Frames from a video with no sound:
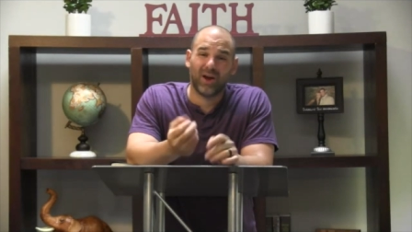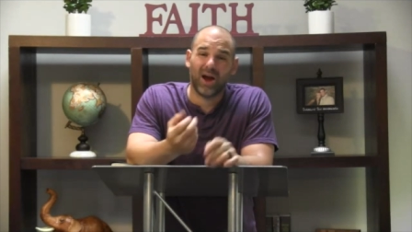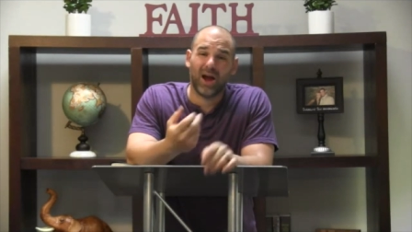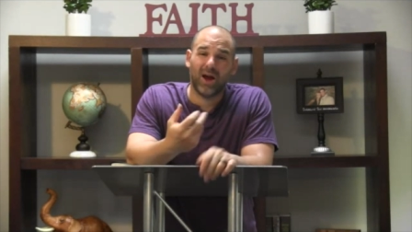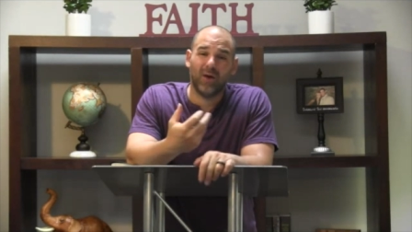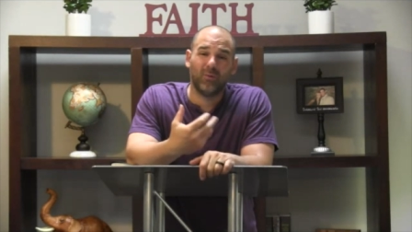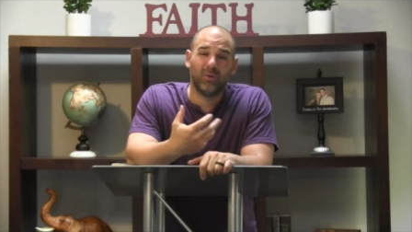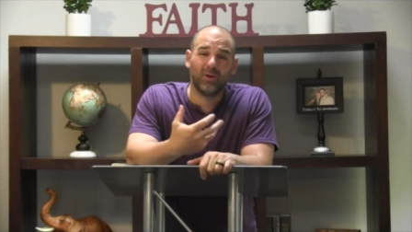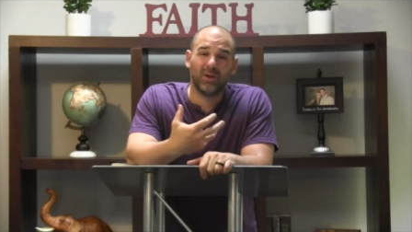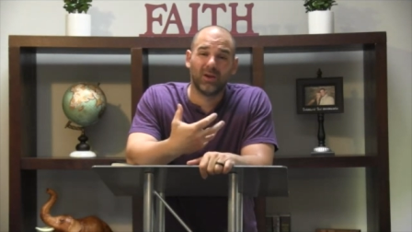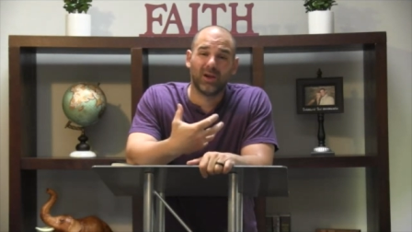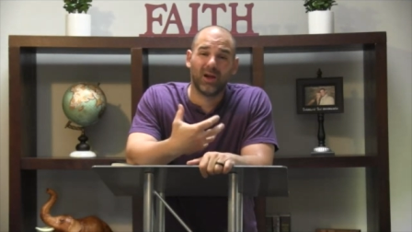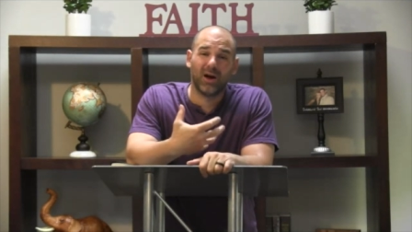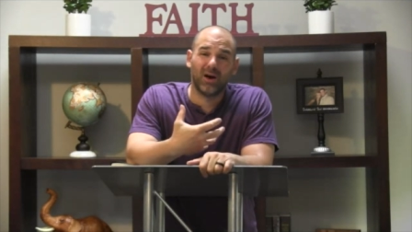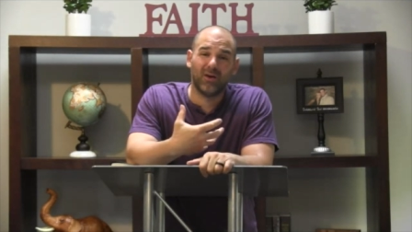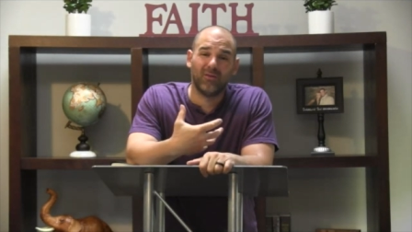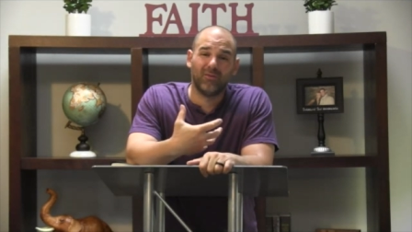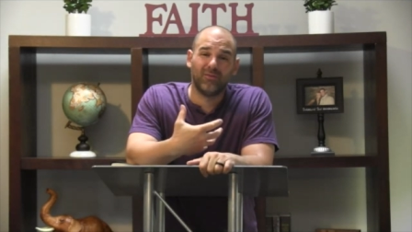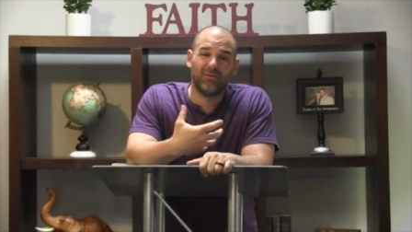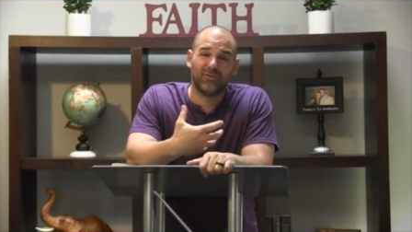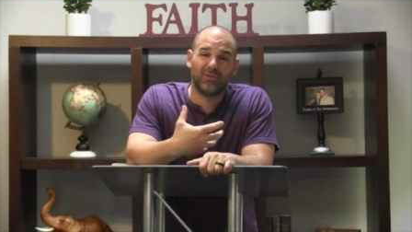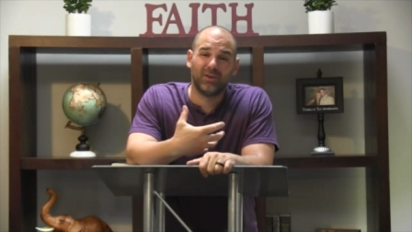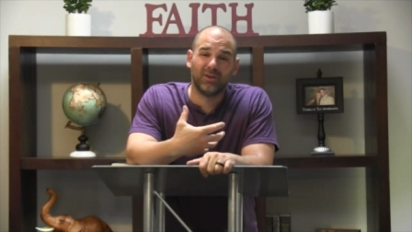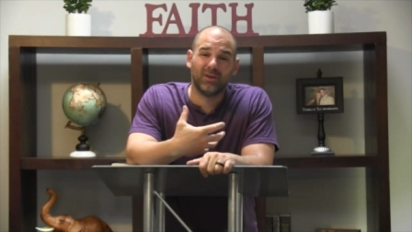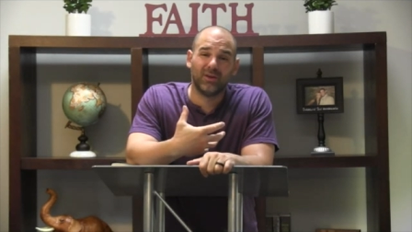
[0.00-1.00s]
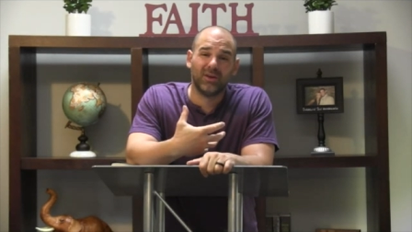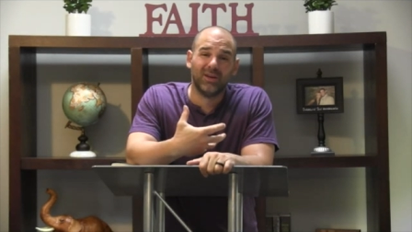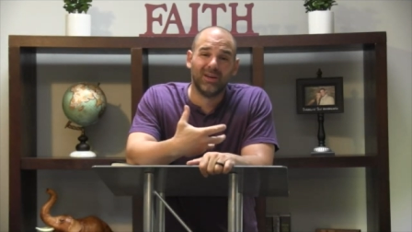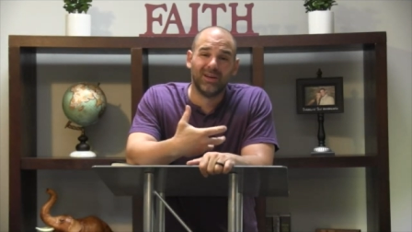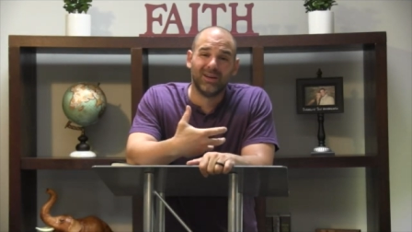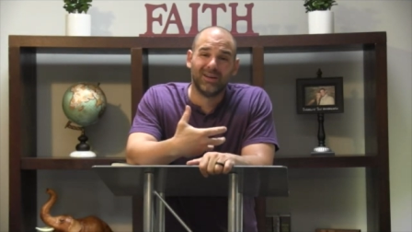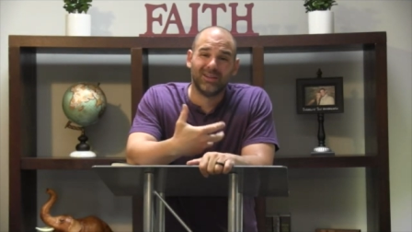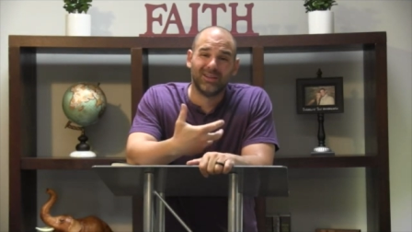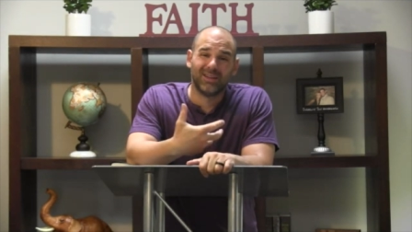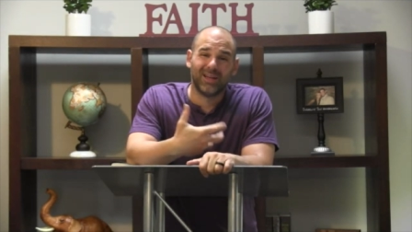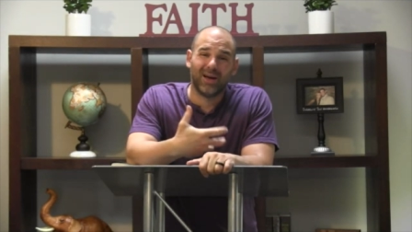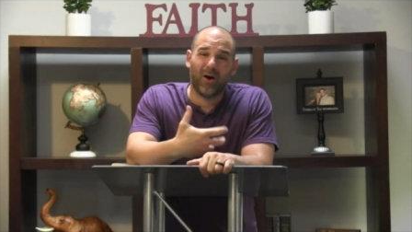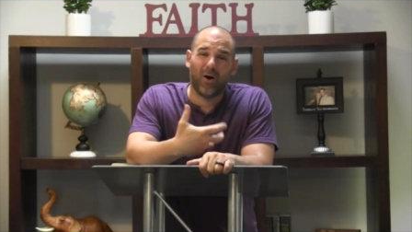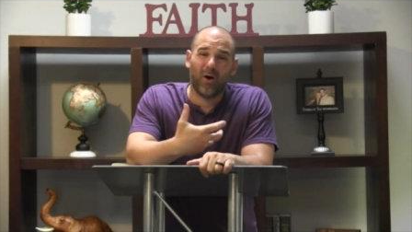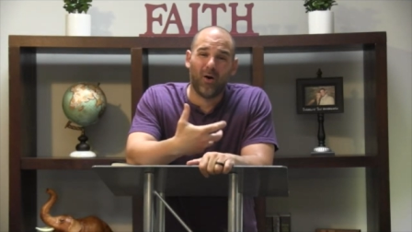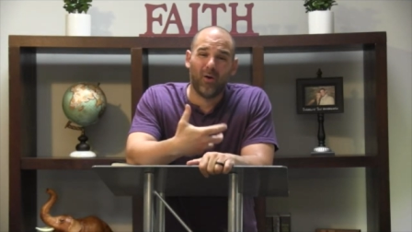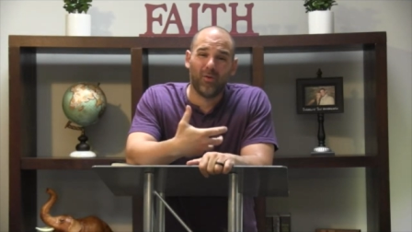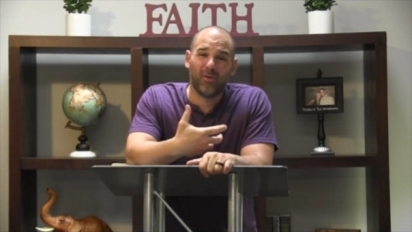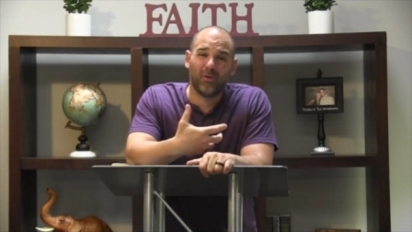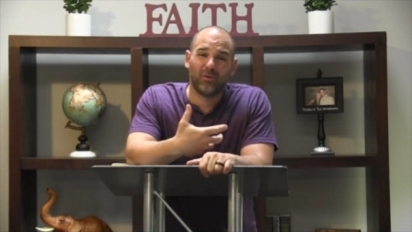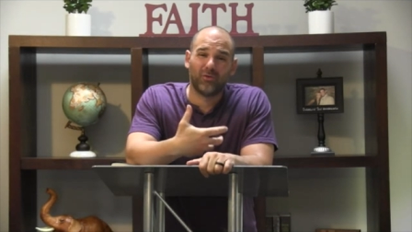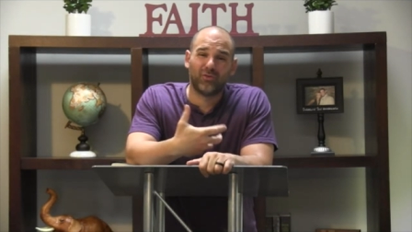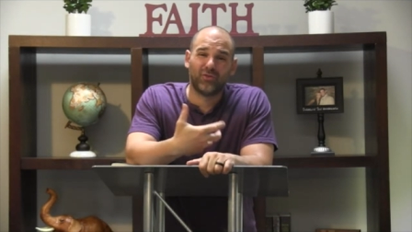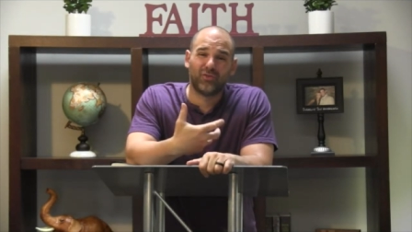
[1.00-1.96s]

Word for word: I would love to, all those